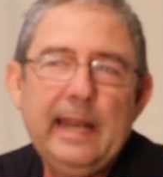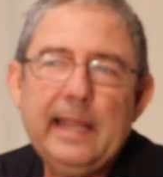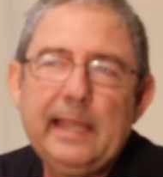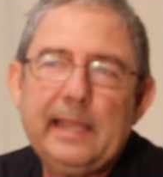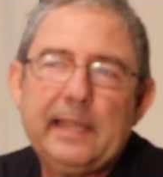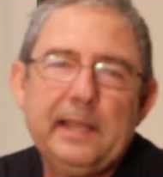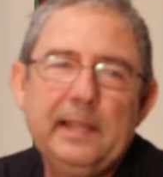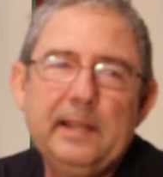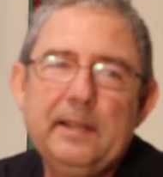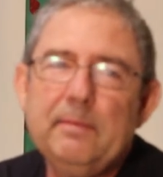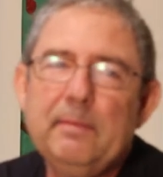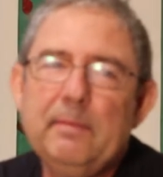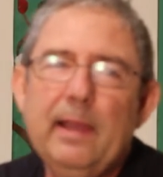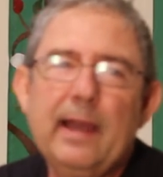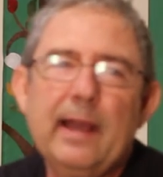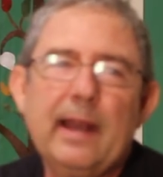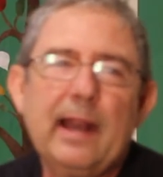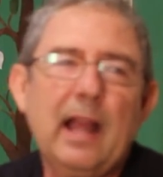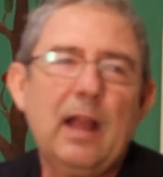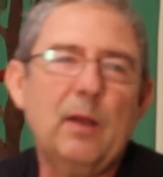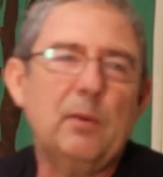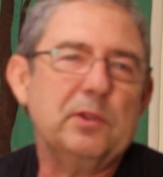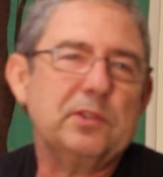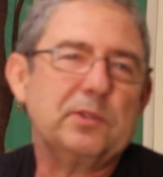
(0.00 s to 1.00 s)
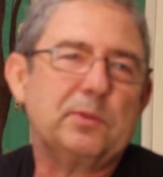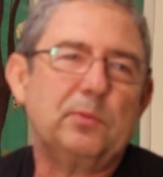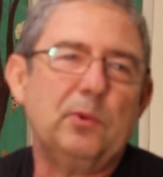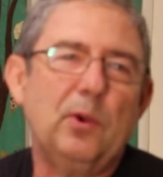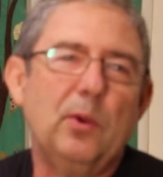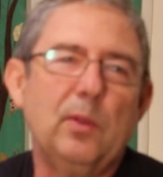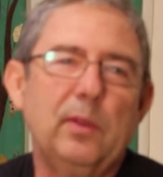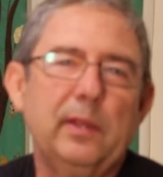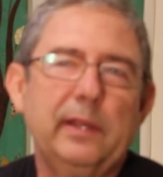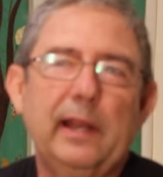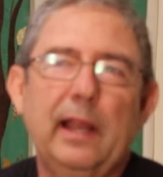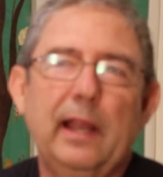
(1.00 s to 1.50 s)
And in Kitimat, I was
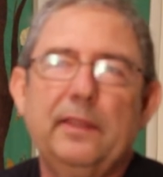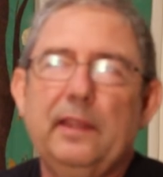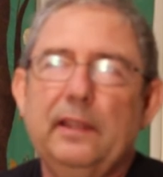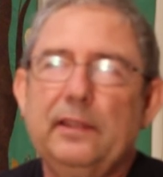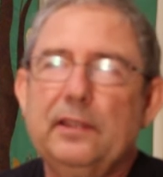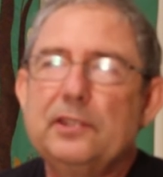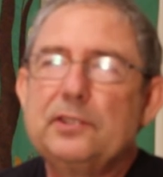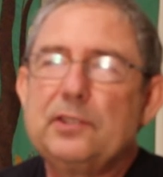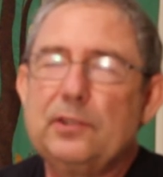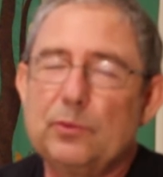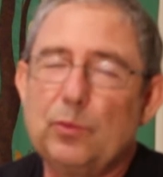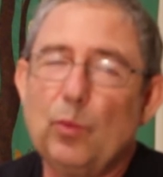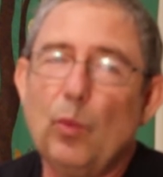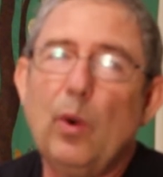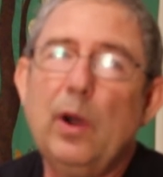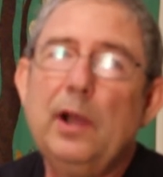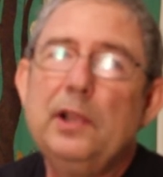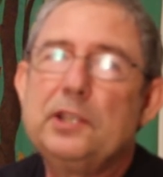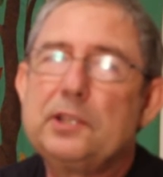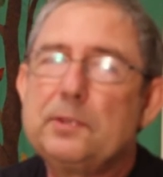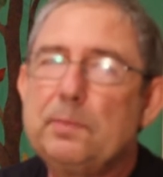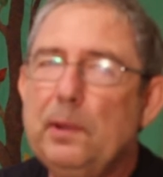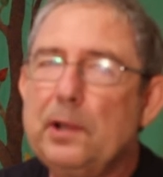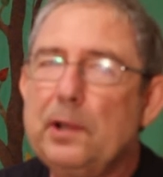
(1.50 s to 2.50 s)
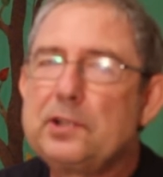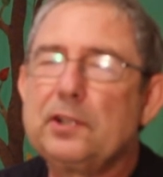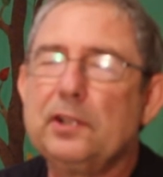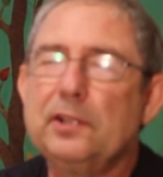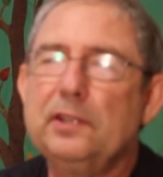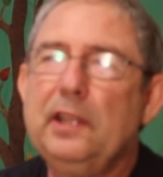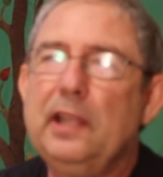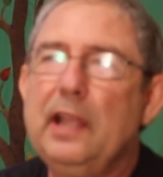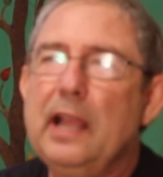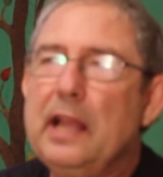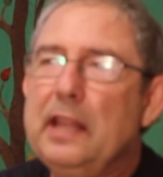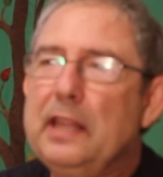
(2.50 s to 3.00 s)
rolling. I think this is one
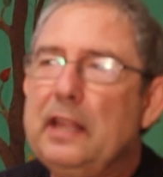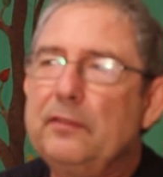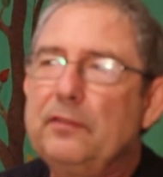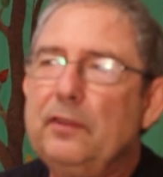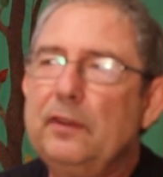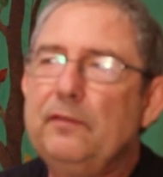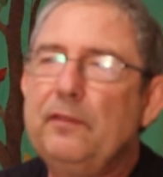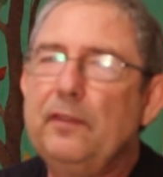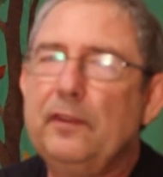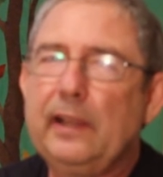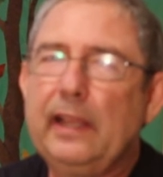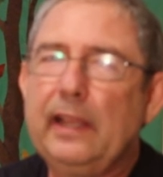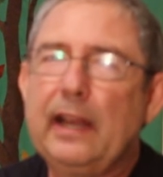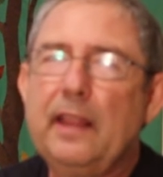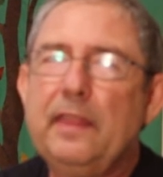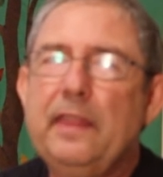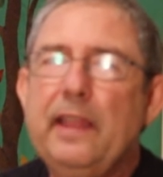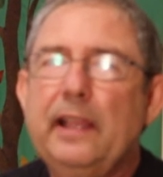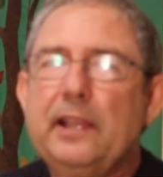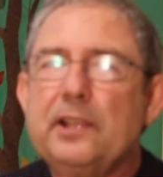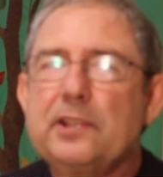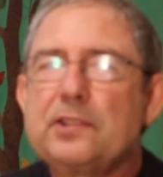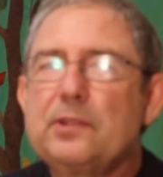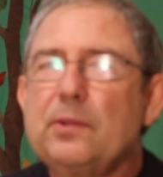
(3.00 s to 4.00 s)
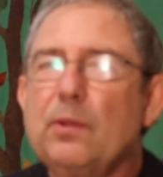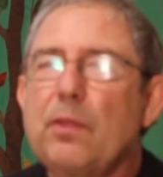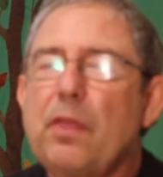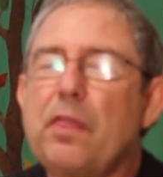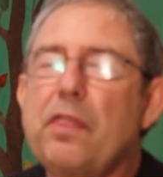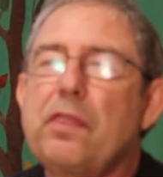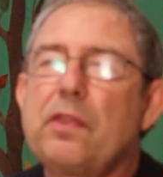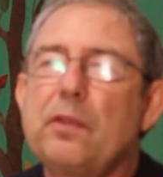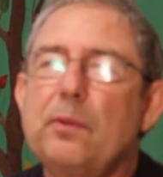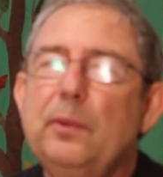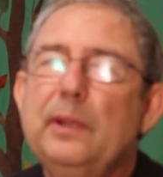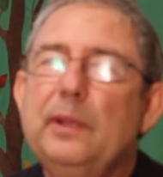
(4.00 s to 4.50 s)
special day I'll never forget. I think I
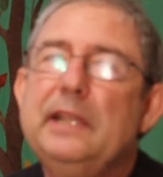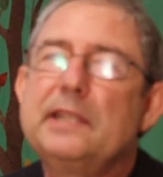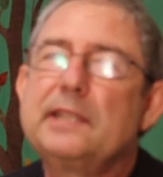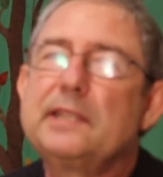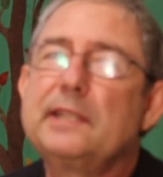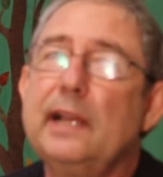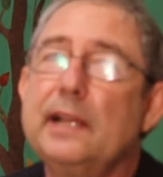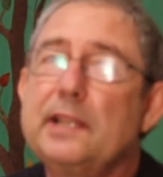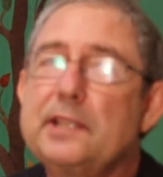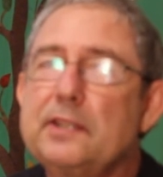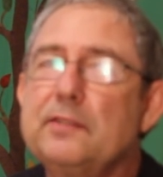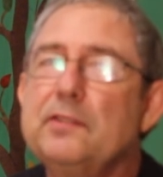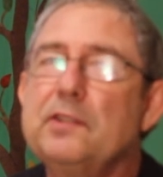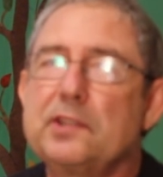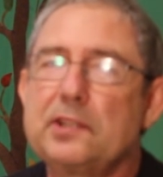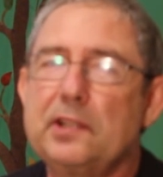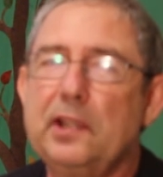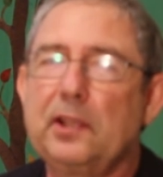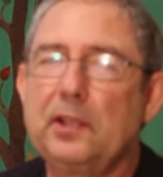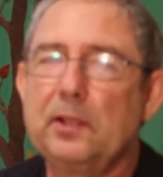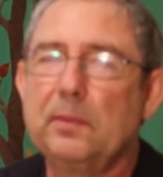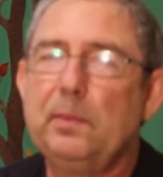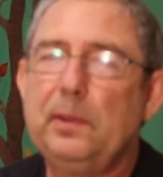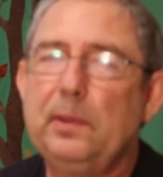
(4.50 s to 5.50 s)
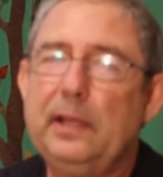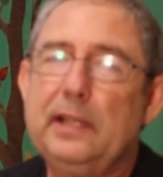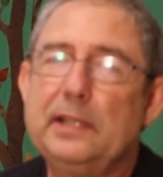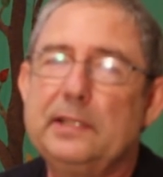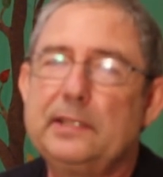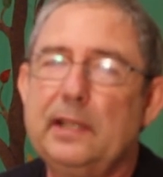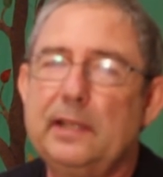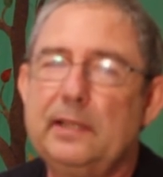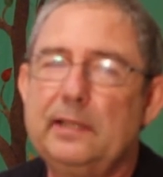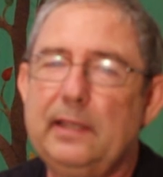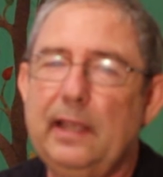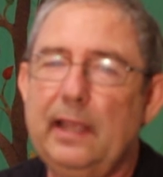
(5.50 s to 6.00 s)
sold three sets of
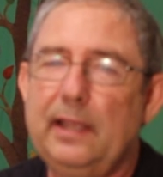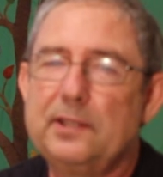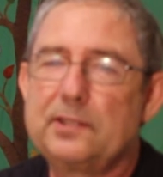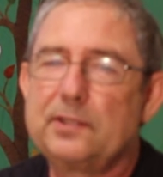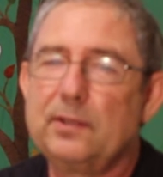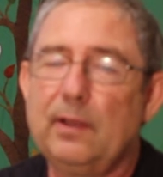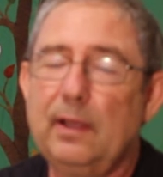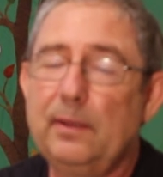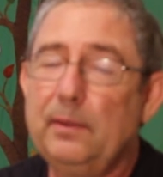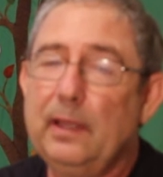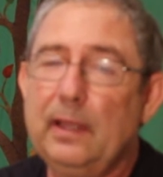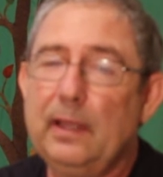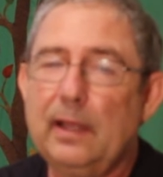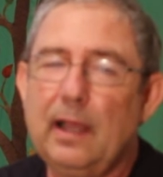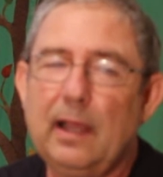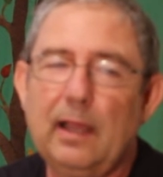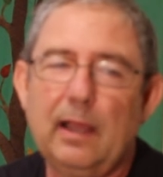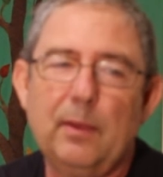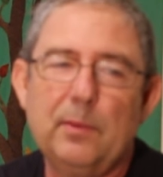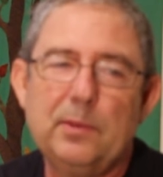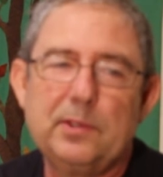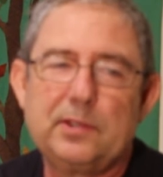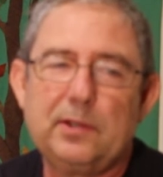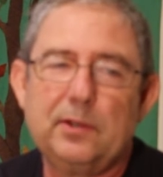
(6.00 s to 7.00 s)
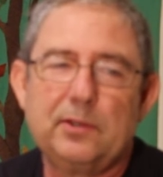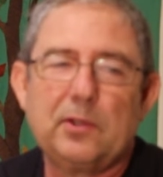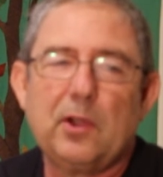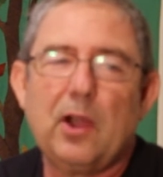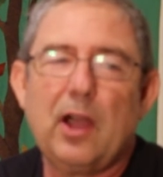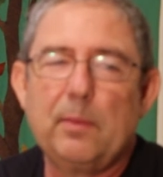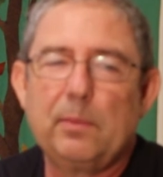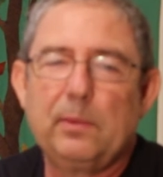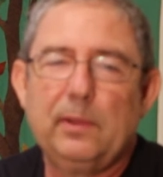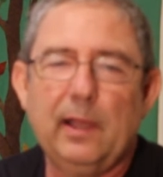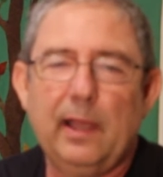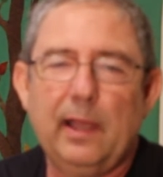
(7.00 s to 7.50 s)
encyclopedias that day. So I was their
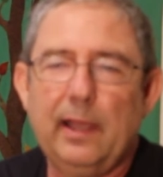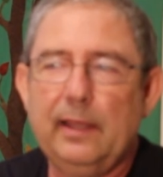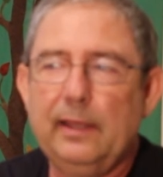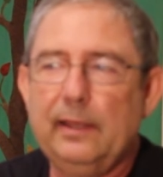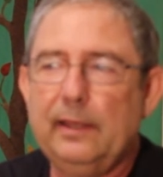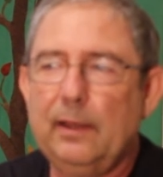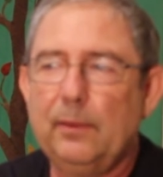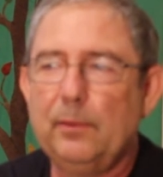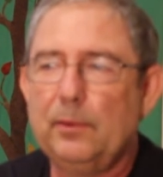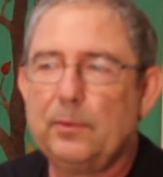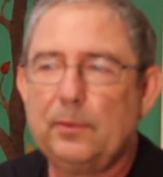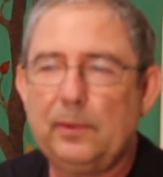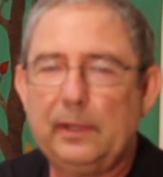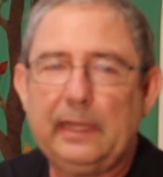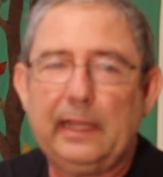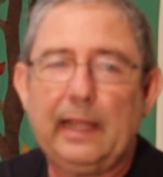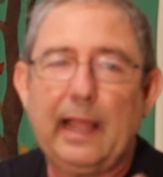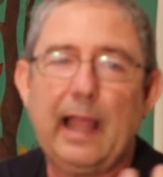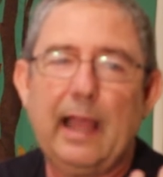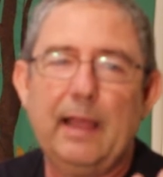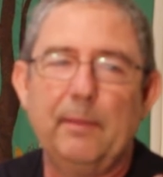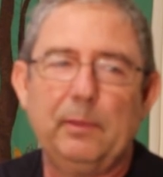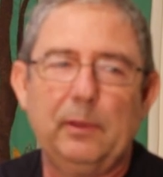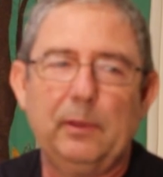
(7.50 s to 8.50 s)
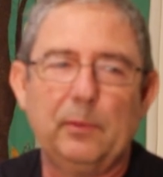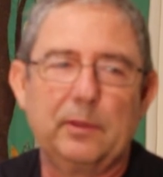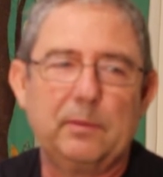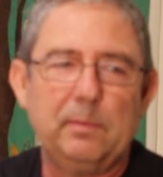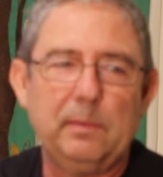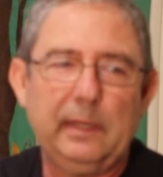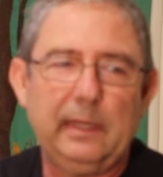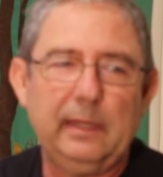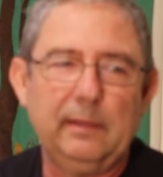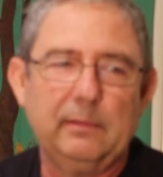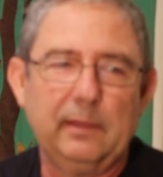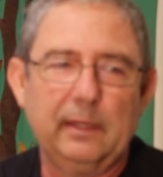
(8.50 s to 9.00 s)
top guy, and they were really happy
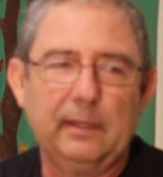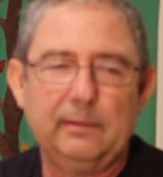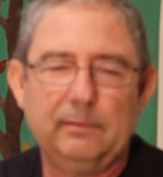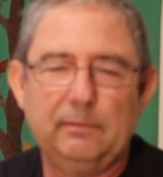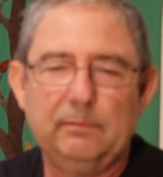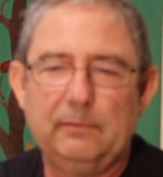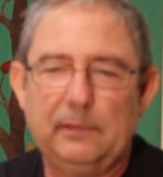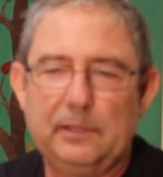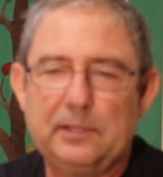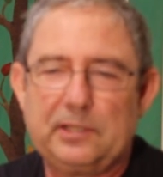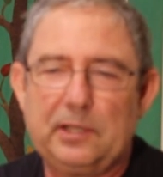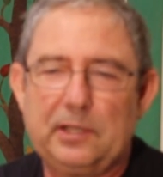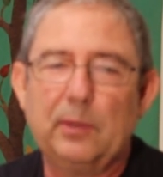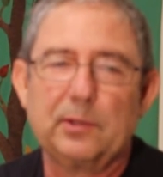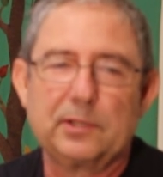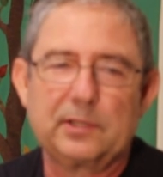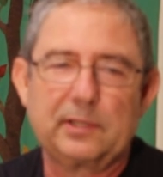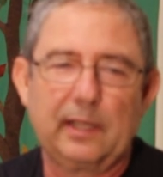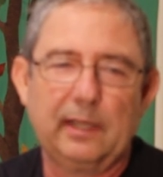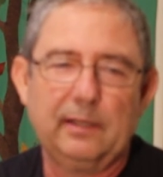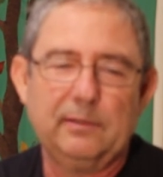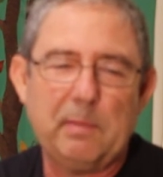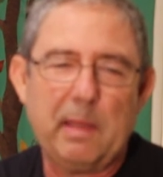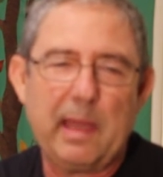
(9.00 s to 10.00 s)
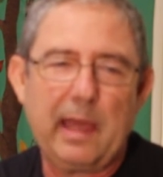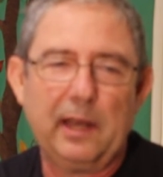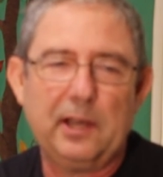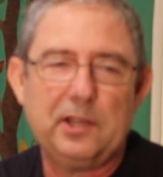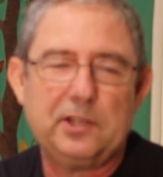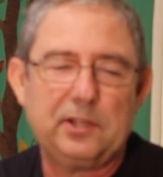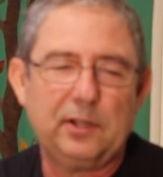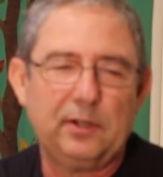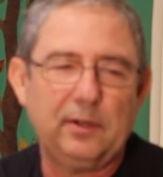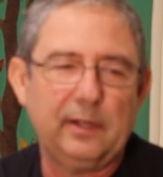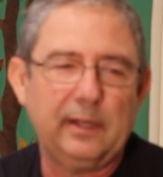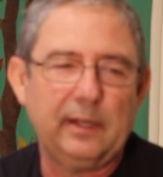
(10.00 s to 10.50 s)
with me, the sales
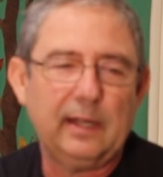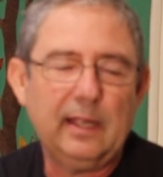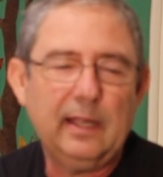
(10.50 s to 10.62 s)
manager.